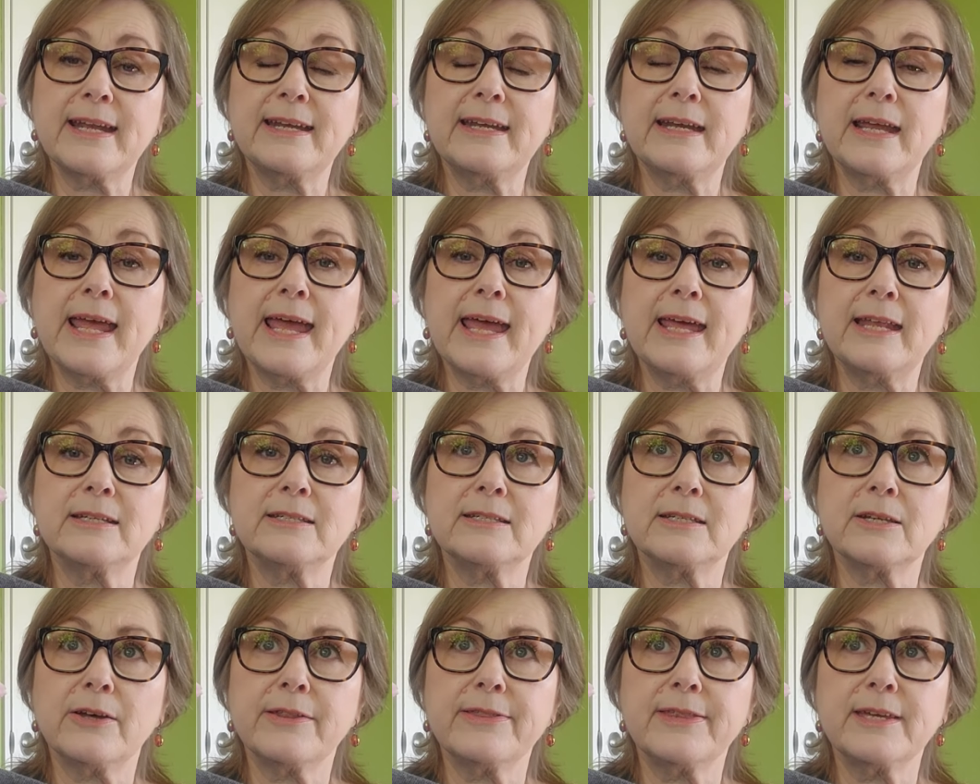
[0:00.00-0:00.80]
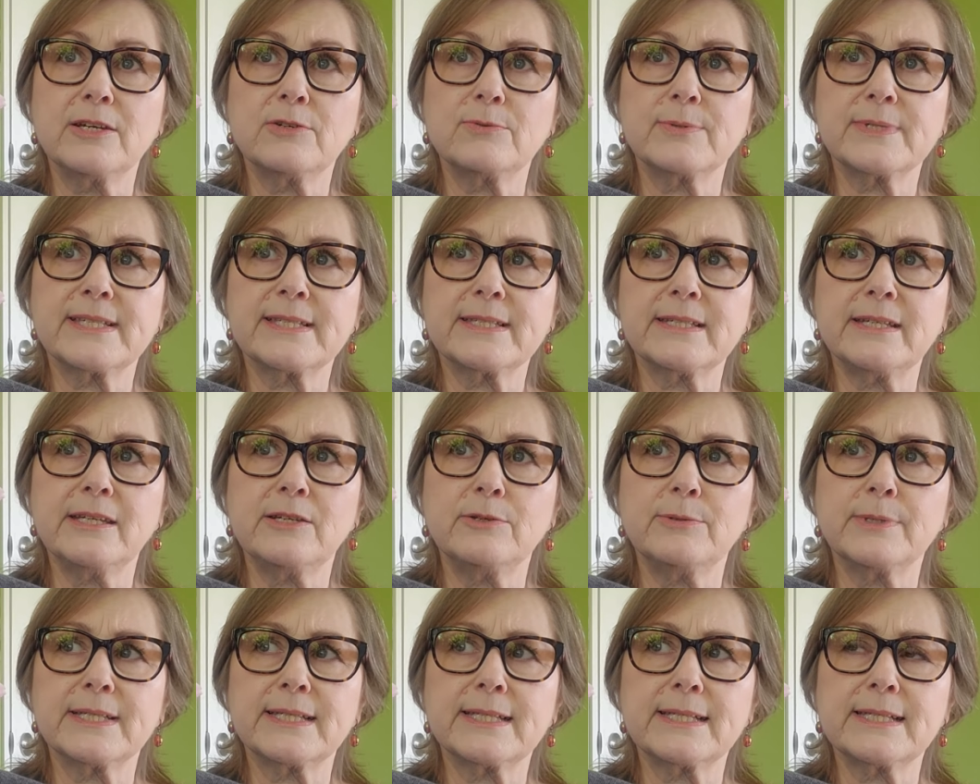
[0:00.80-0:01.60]
And it had, I think it was
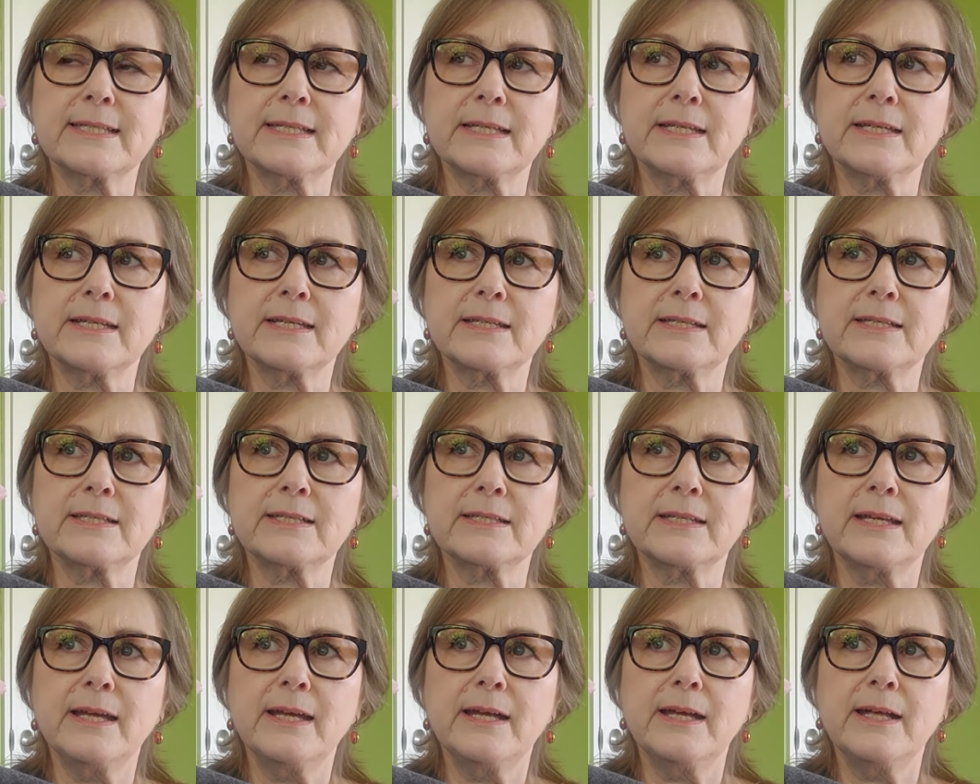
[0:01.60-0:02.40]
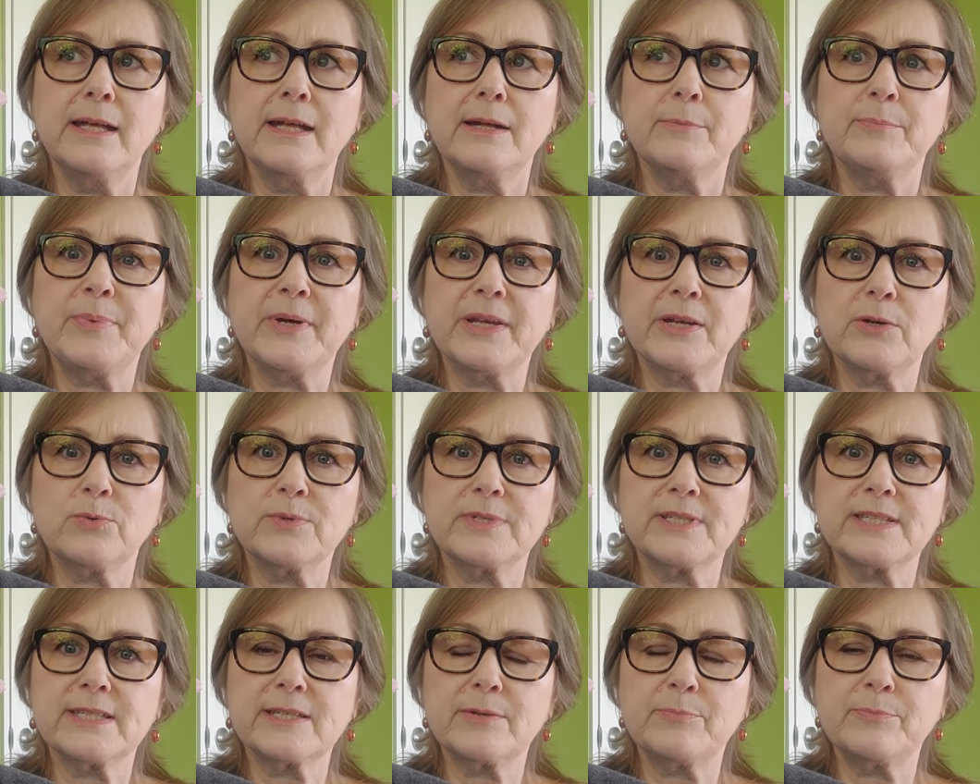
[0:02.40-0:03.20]
CU at 6, but it
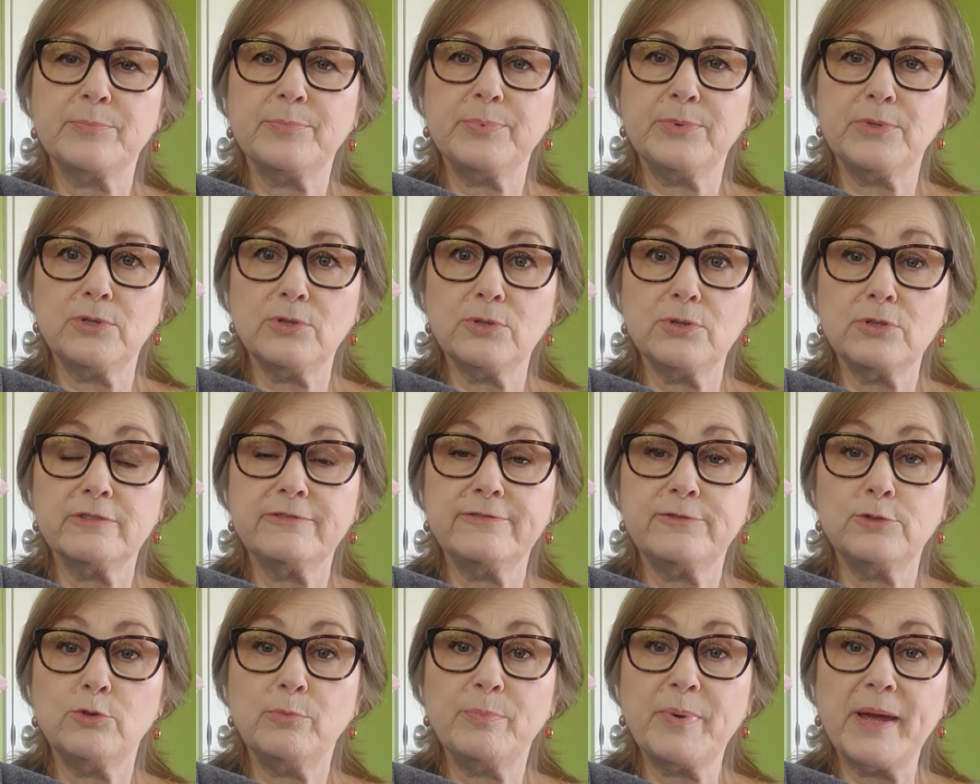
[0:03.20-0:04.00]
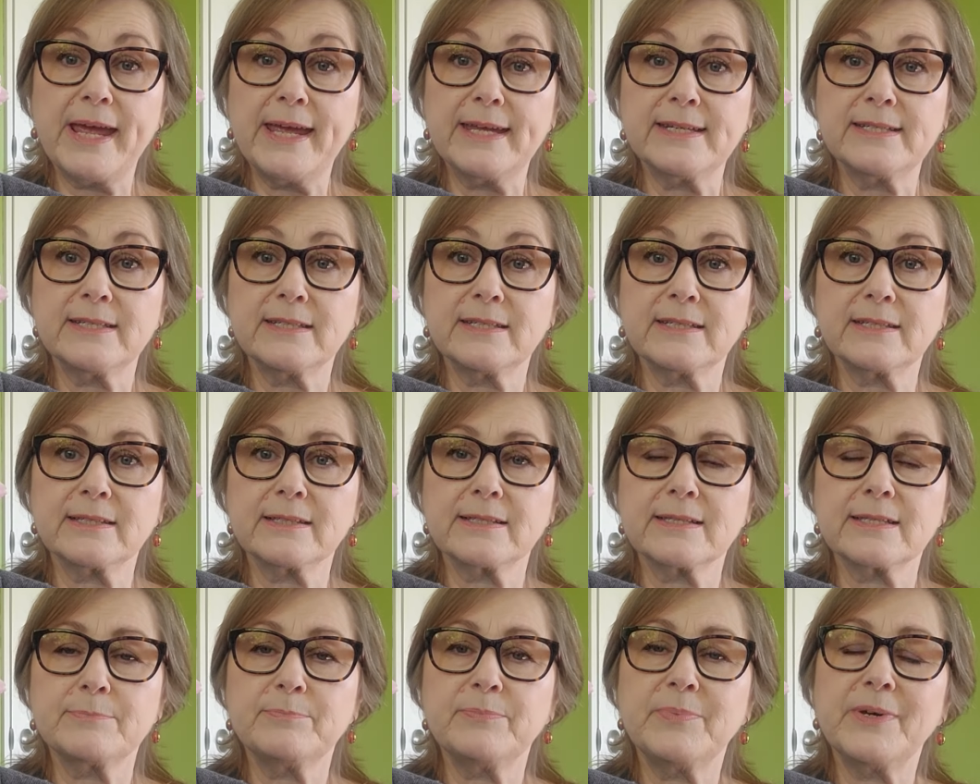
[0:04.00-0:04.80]
was some beautiful
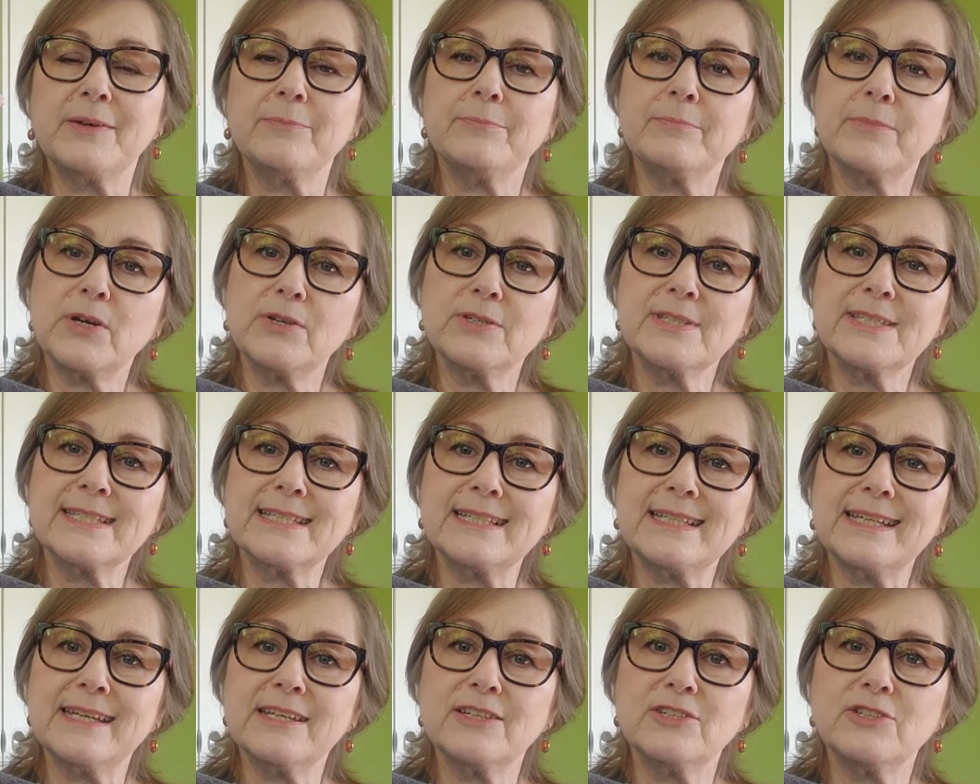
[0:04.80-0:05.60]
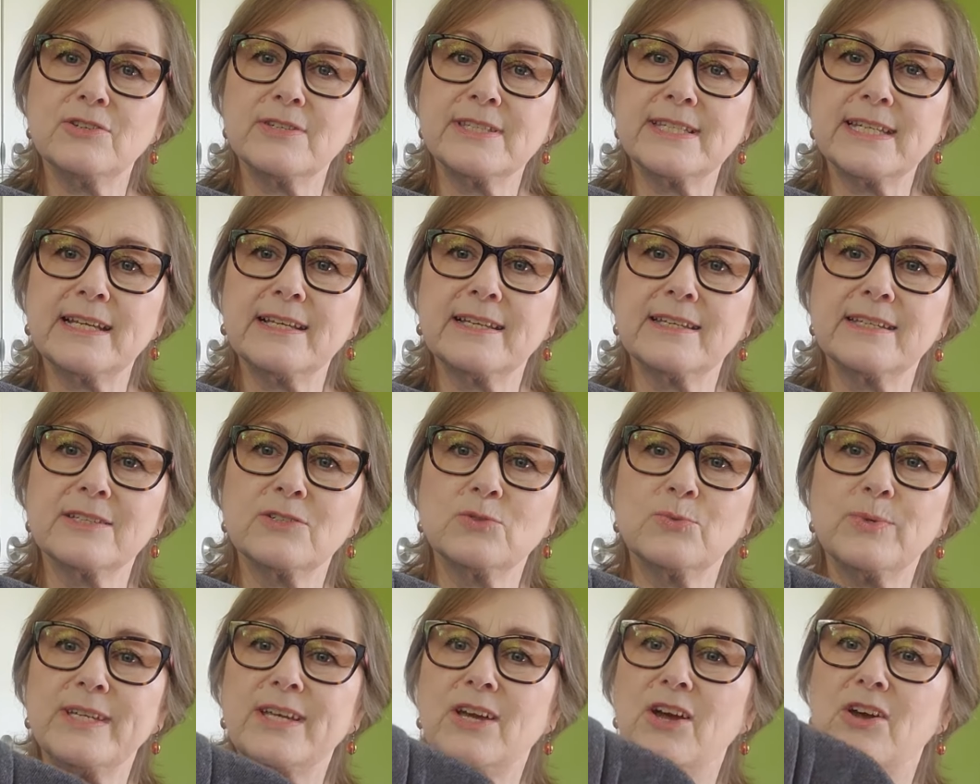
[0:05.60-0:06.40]
patterns. But mostly in New
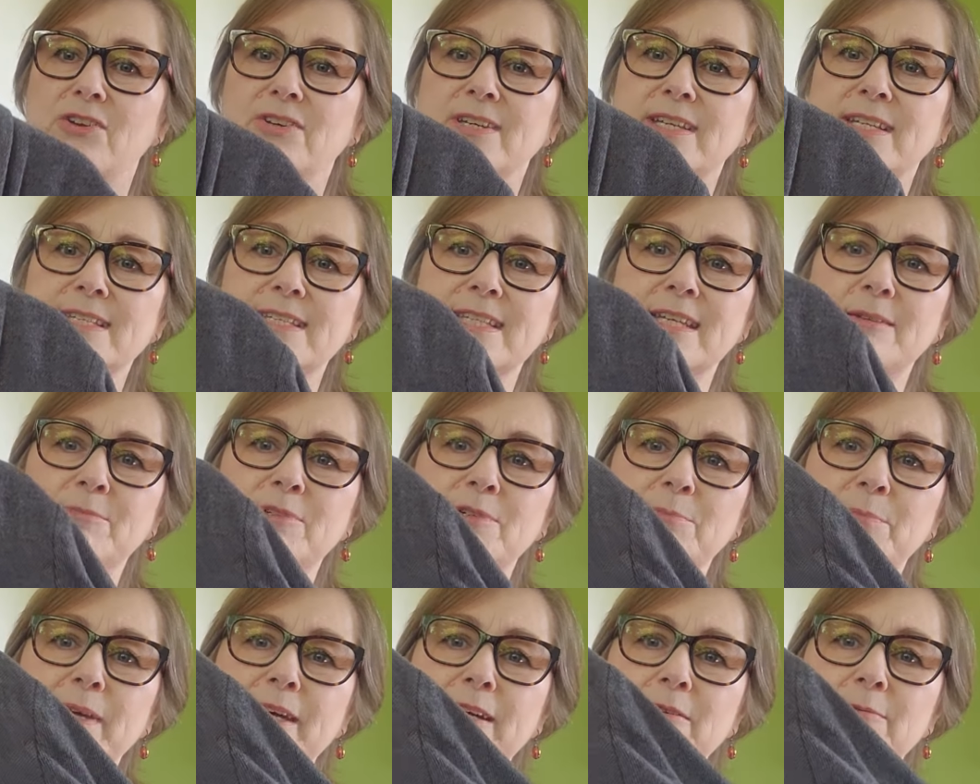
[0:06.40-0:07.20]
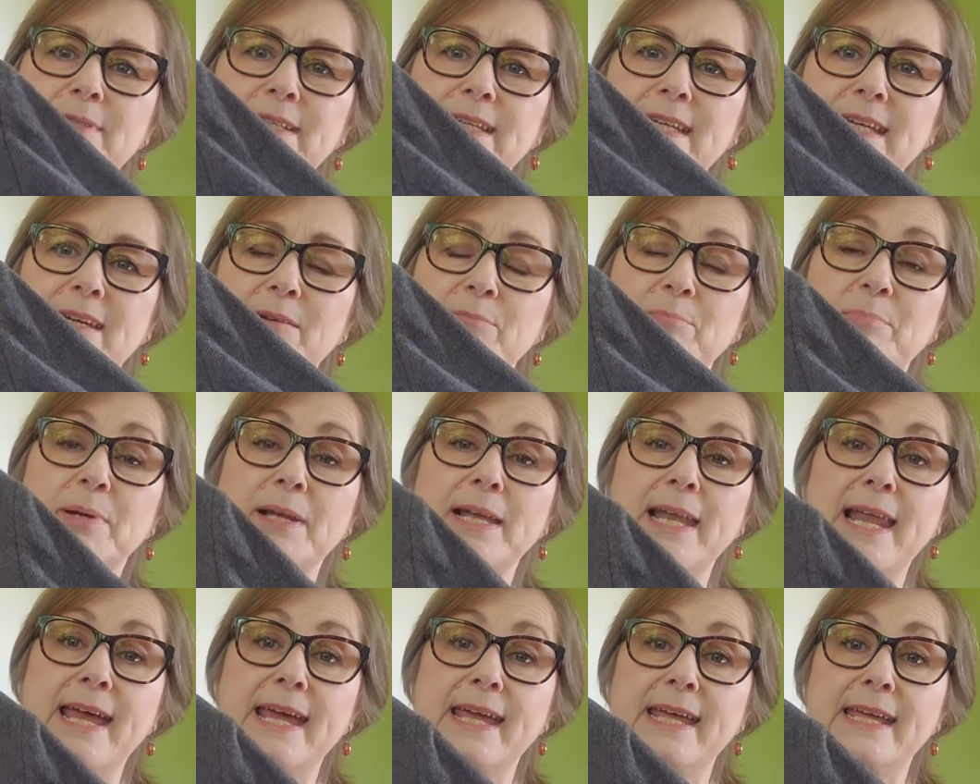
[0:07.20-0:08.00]
Zealand, we only seem to be able to get
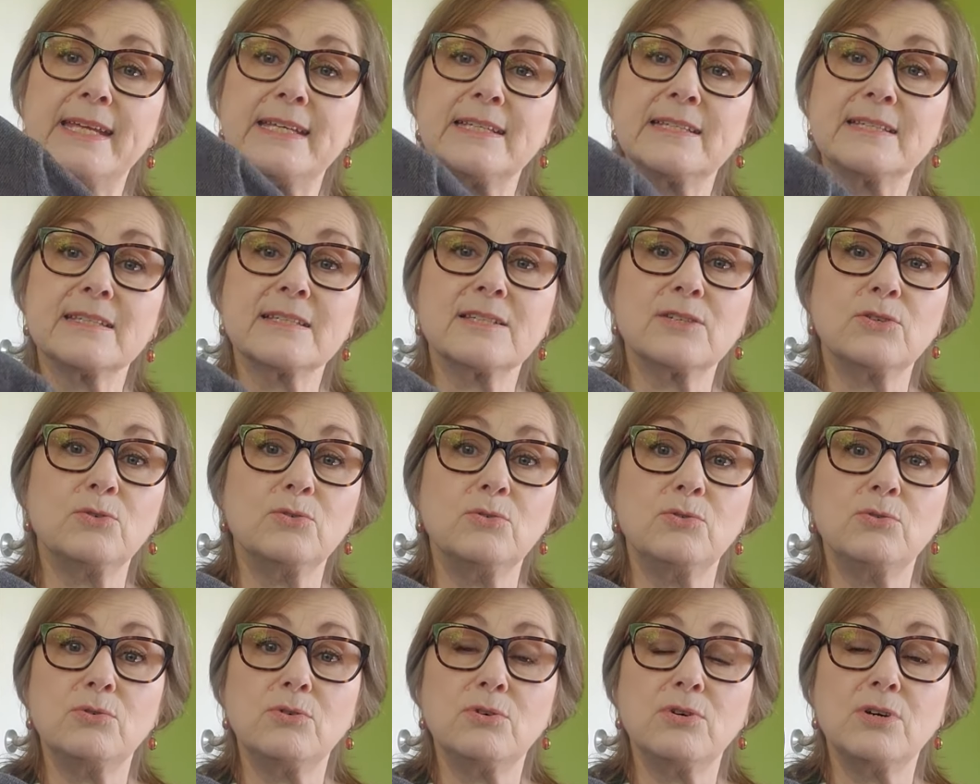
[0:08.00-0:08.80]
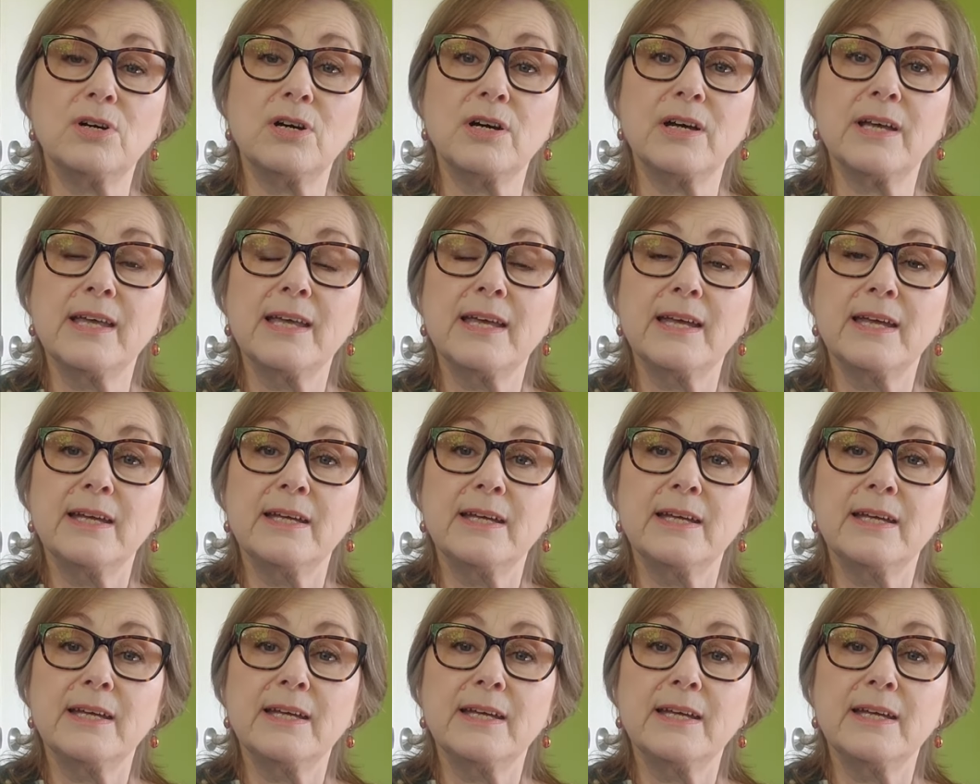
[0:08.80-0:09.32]
plains or